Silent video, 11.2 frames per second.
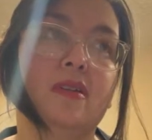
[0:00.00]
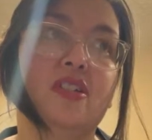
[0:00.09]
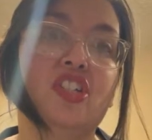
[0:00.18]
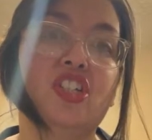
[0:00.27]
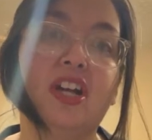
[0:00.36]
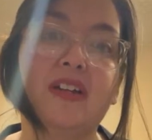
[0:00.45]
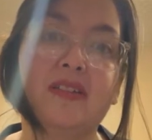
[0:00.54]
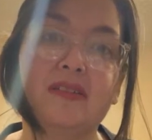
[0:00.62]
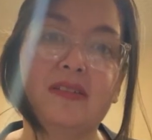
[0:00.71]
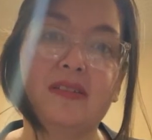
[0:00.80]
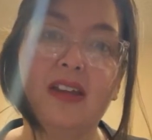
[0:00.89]

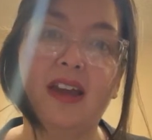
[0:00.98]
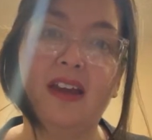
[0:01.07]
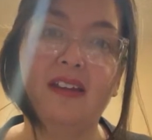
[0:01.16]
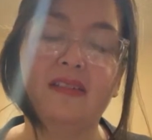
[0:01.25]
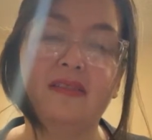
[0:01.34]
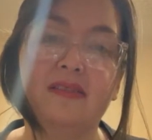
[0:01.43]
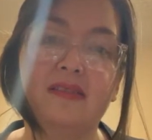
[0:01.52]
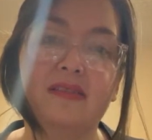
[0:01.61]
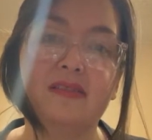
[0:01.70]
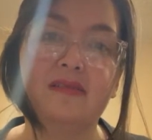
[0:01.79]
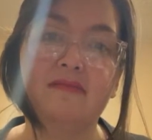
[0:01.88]
shunned and
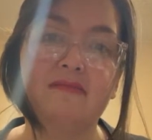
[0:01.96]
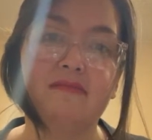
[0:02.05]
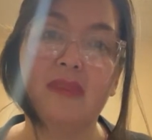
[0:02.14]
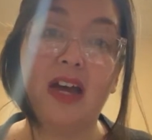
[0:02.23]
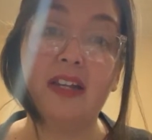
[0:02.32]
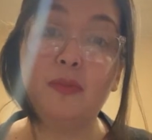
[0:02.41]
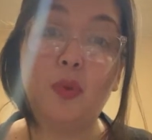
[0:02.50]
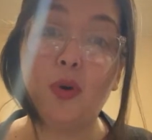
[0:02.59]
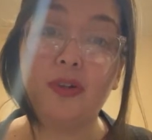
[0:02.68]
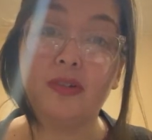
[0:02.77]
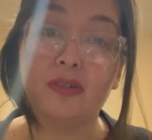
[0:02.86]

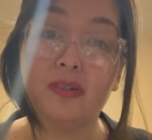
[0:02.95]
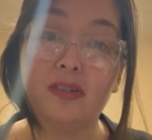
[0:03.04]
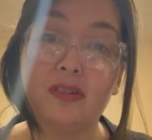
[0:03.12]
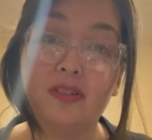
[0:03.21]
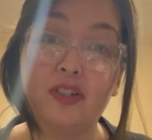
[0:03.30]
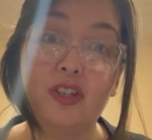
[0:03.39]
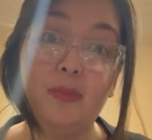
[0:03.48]
unimportant to the